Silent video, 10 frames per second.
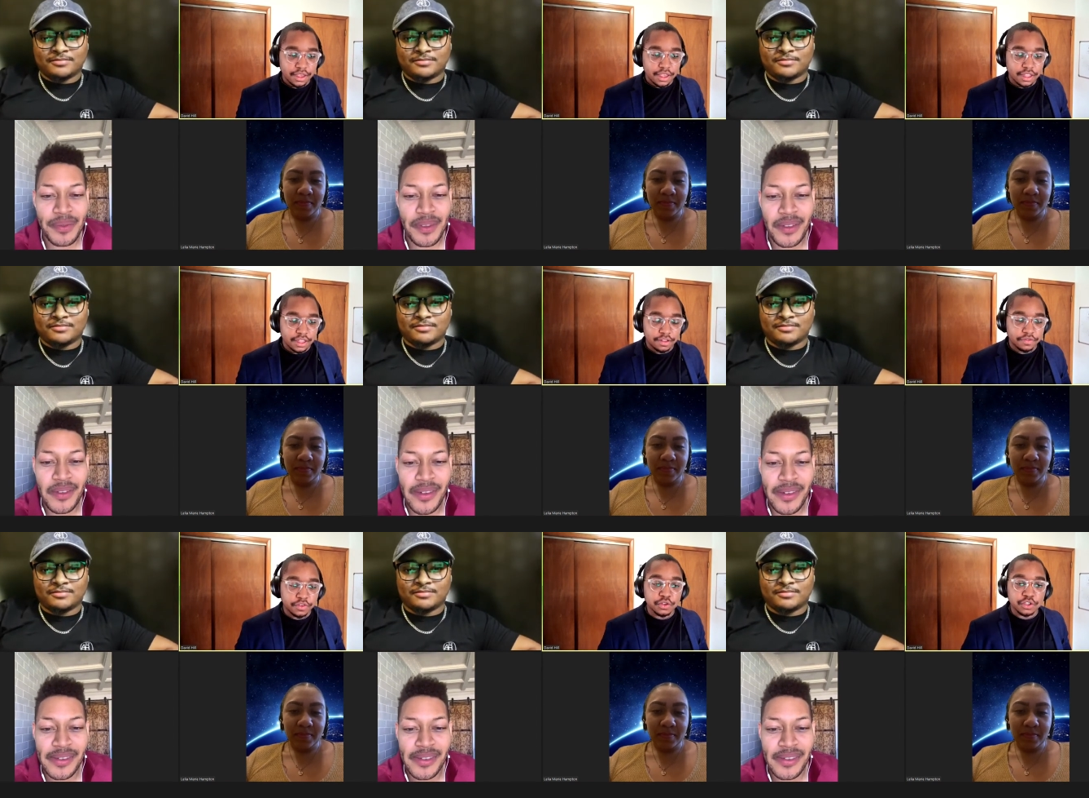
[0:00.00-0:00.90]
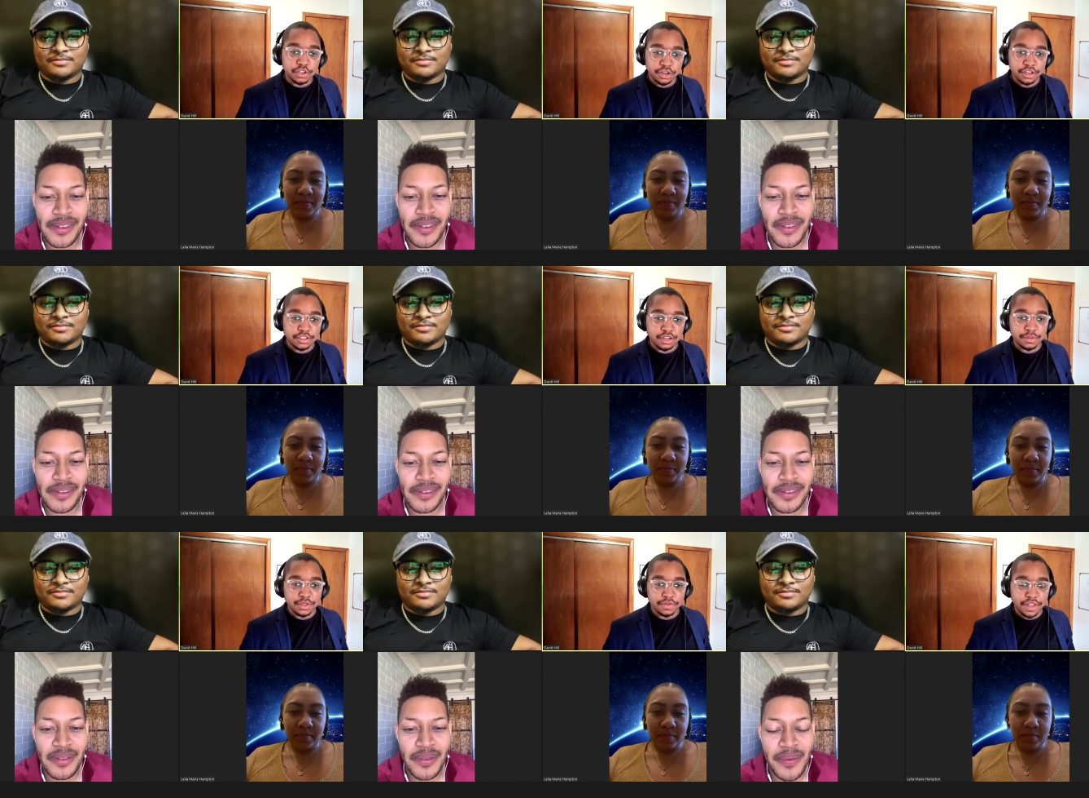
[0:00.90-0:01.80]
Speaker 1: in the future in
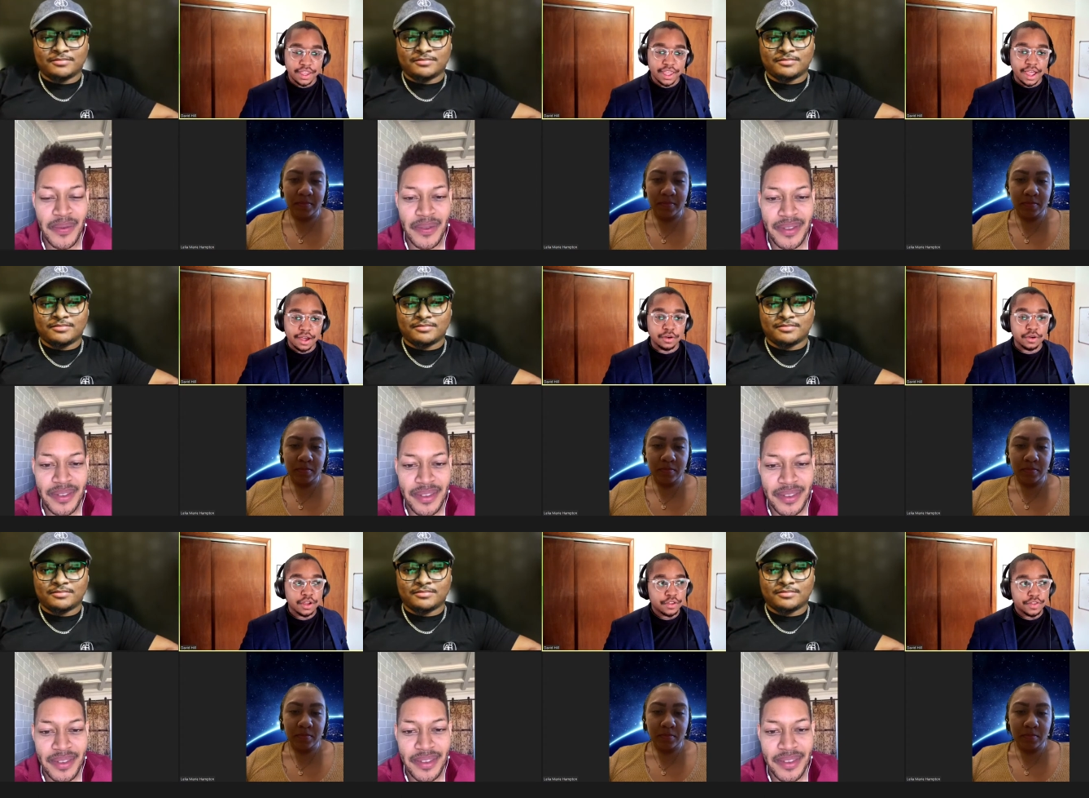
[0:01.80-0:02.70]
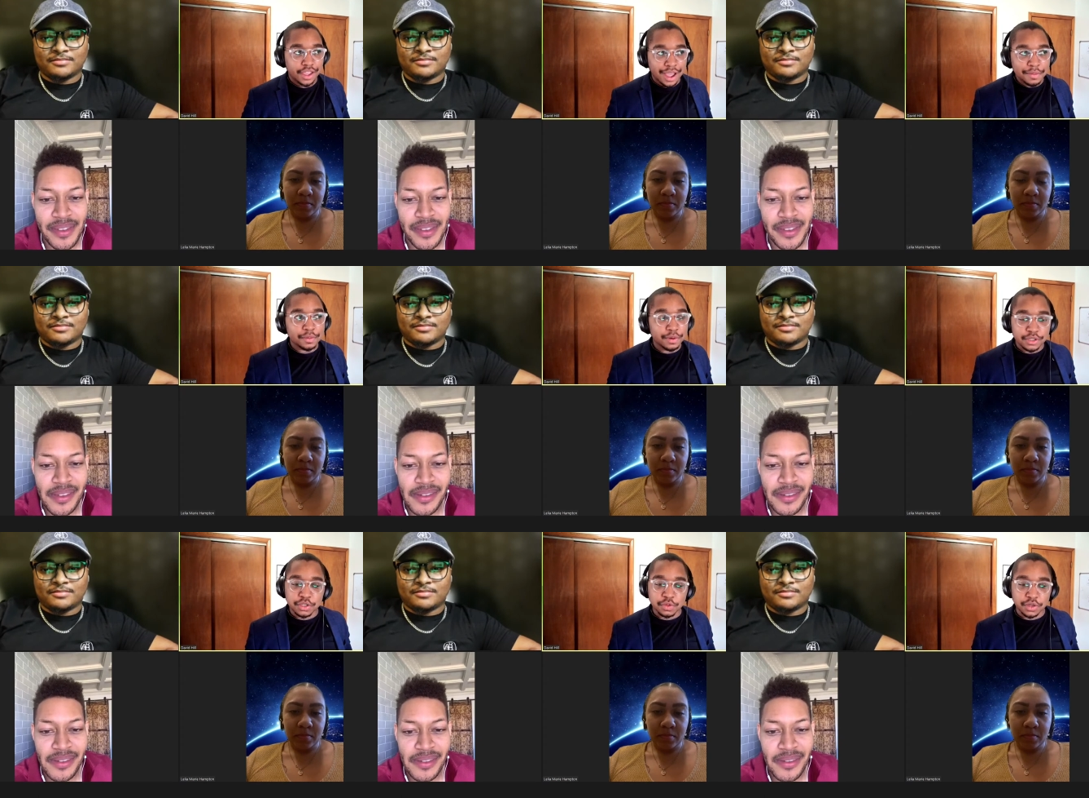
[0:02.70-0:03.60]
terms of like how the common
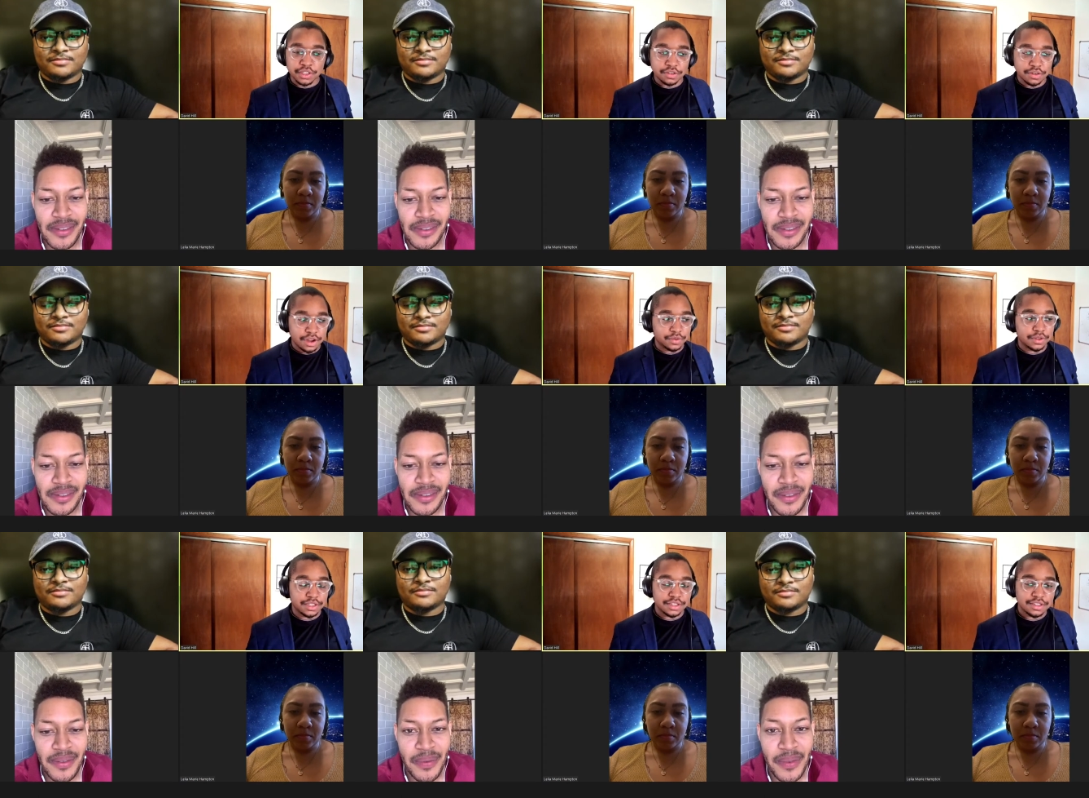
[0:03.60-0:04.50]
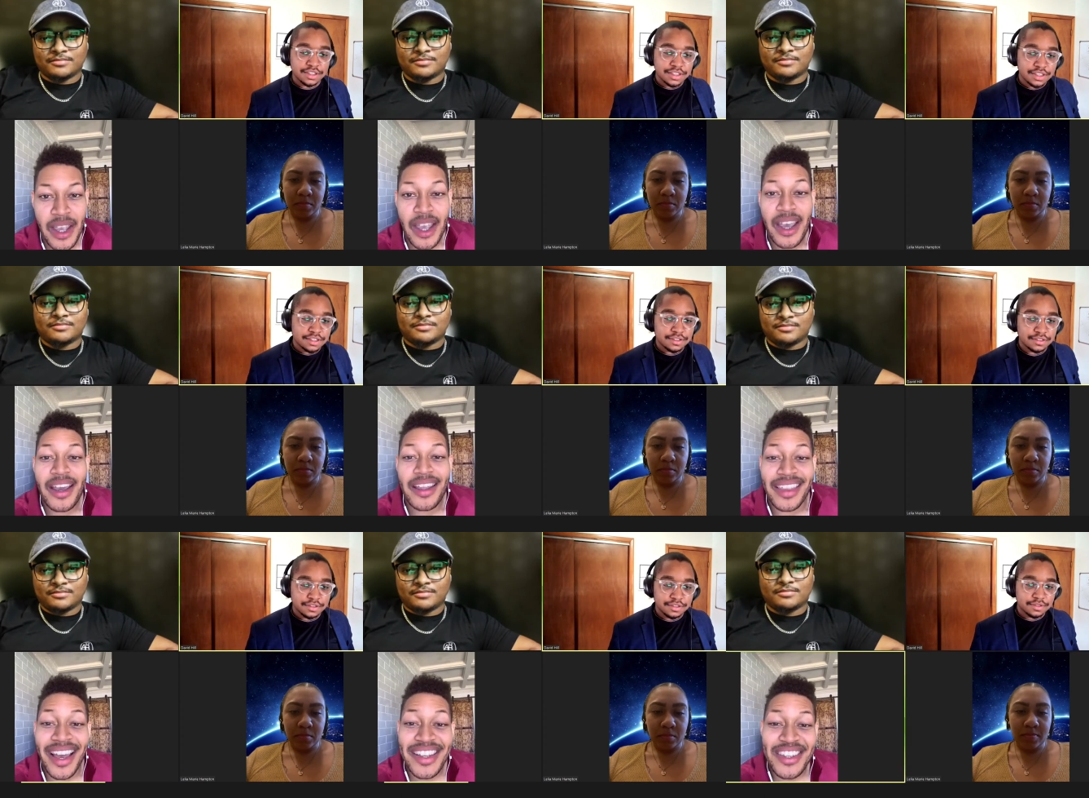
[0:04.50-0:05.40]
person will interact with it?
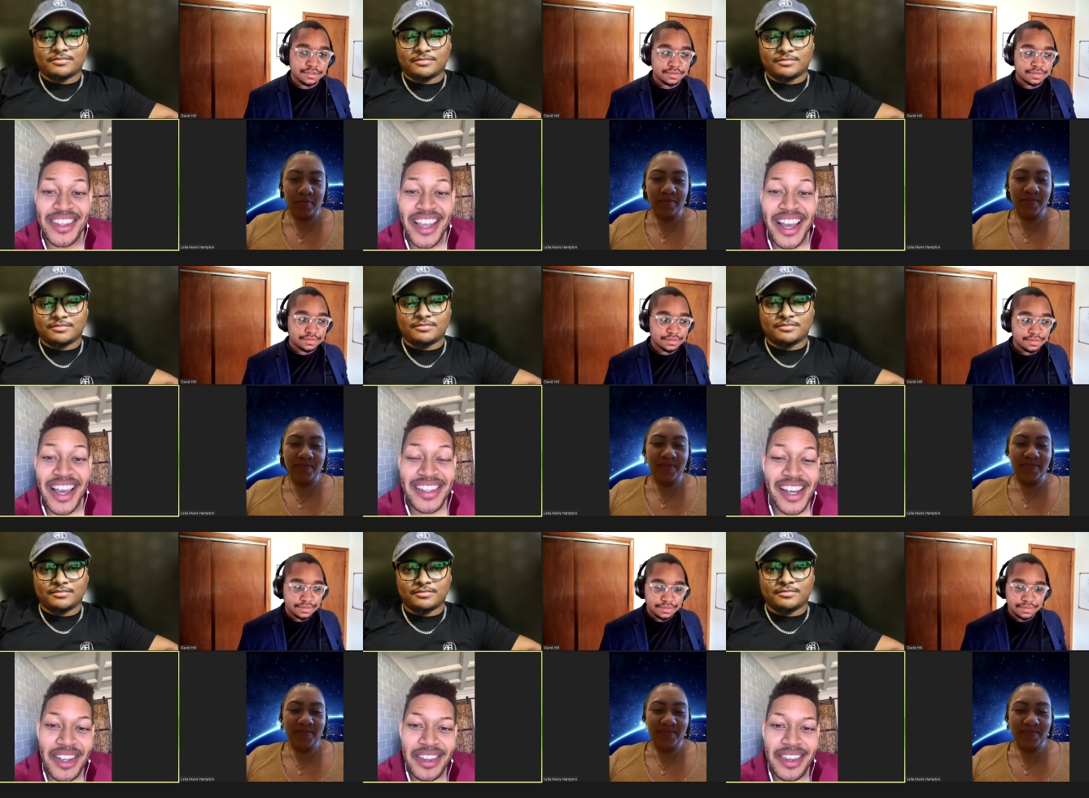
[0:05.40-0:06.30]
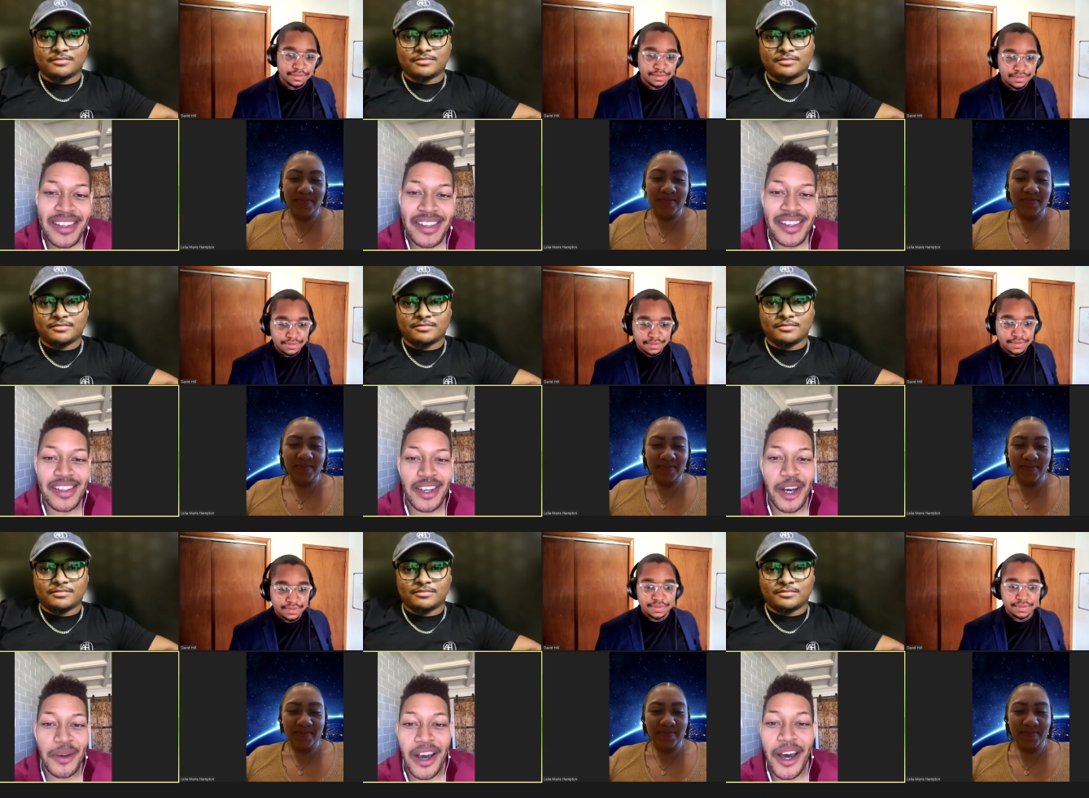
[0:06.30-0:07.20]
Speaker 2: that's that's actually the thesis of
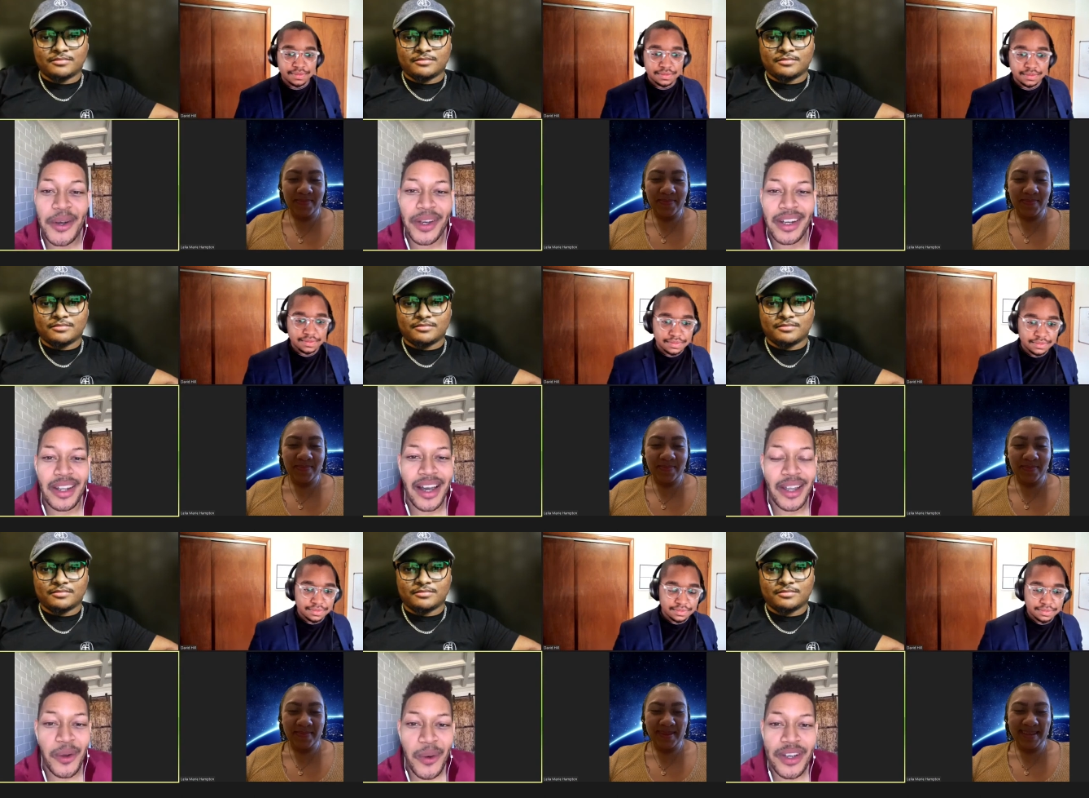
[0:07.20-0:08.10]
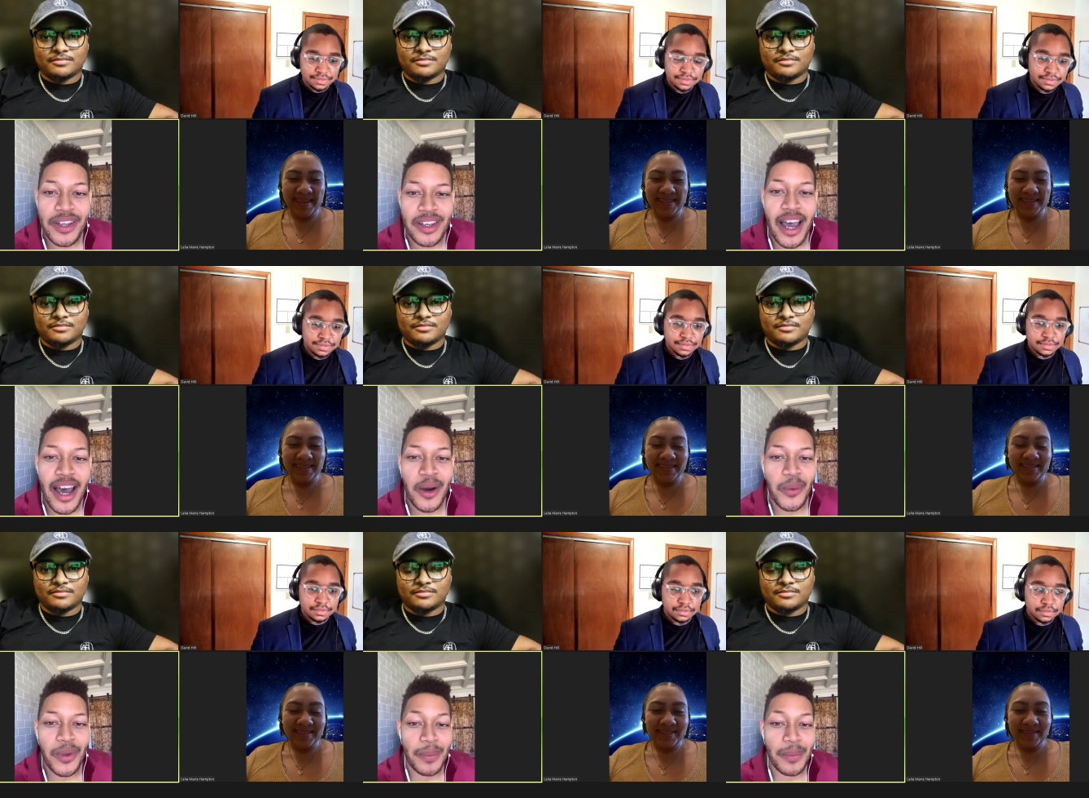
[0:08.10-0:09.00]
conduit uh, great question is how do we
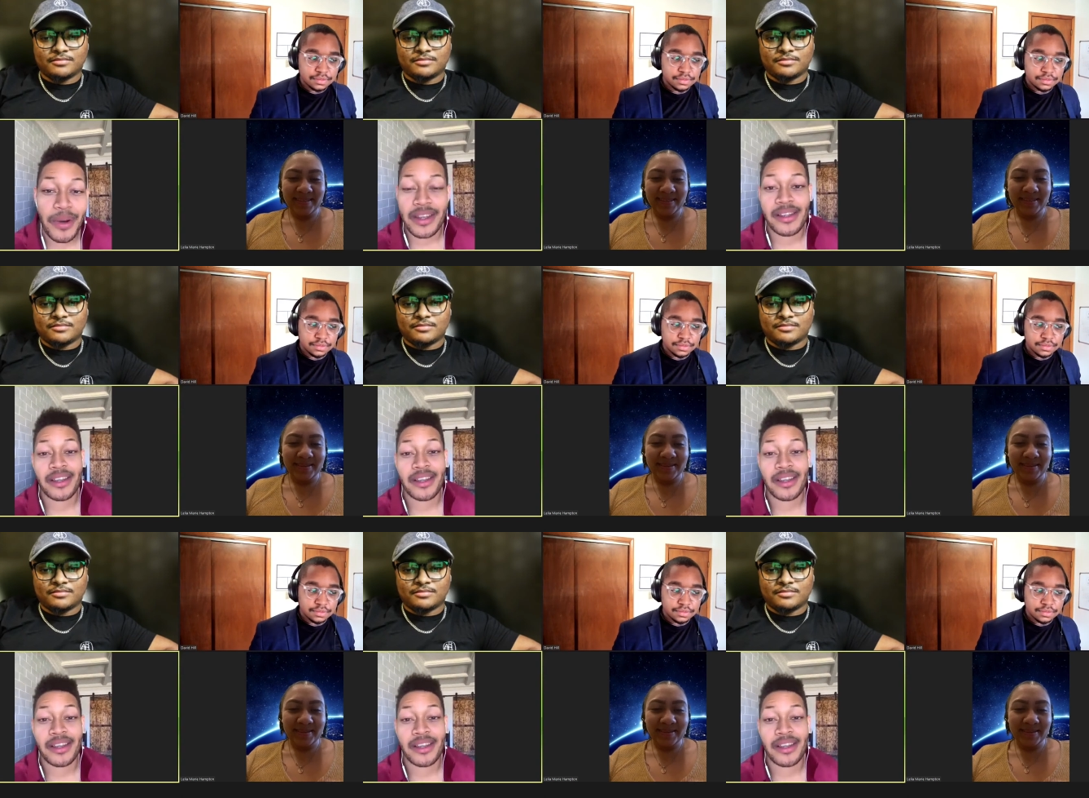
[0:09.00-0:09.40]
bring this to the